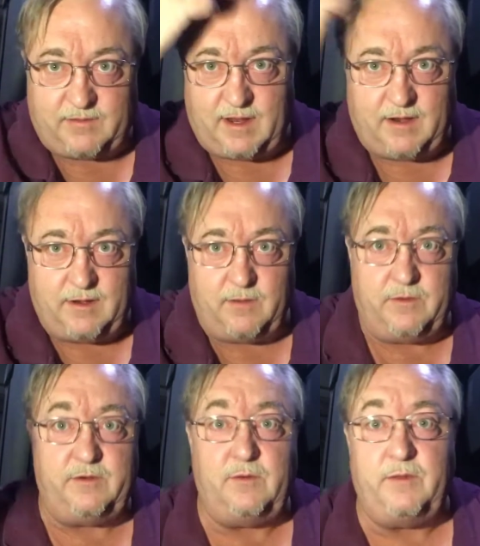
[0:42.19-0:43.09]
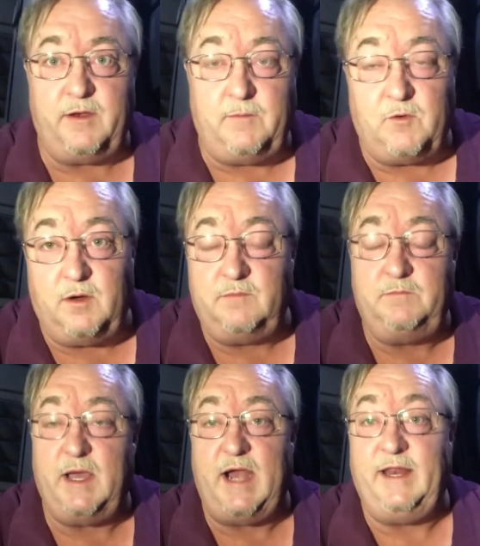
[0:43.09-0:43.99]
I don't know what to do with it anymore.
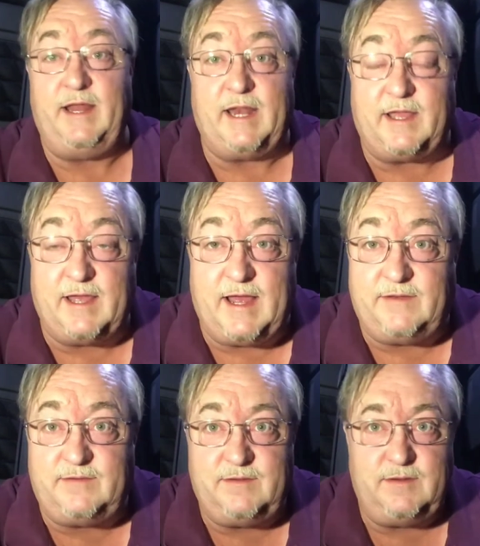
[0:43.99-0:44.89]
But I need to get a cut.